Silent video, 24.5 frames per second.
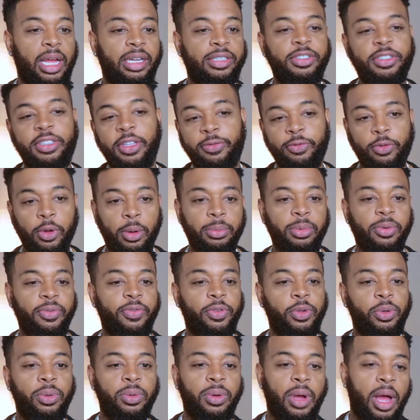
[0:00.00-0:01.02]
I stiff-armed a
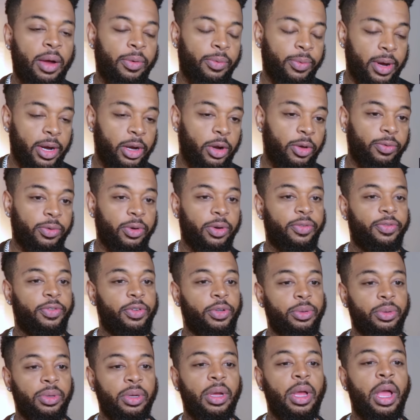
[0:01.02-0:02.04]
few, I ran over a
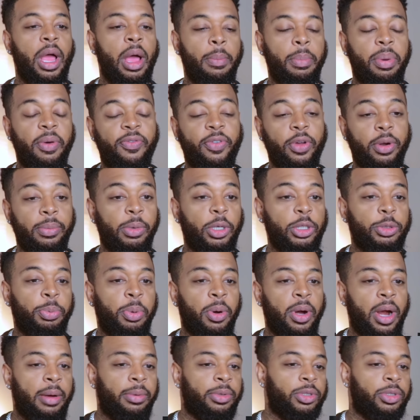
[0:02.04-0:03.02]
few, but for the most part,